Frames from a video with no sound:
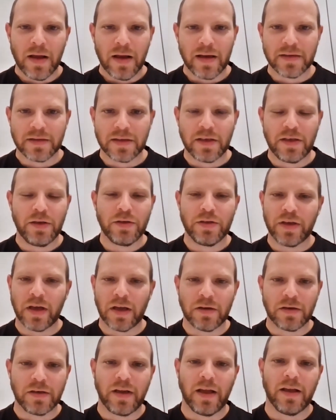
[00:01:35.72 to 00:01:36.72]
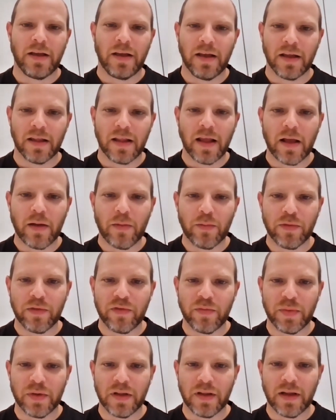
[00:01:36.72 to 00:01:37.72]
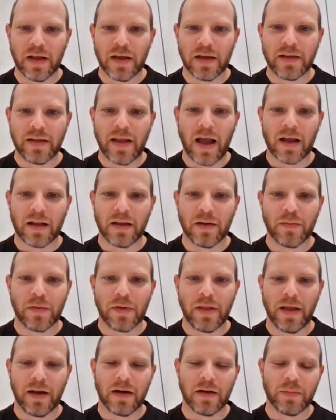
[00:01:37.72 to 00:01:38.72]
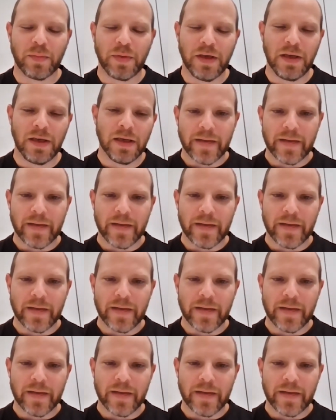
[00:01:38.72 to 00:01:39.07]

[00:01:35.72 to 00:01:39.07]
is a huge undertaking that we've been tackling with NLP.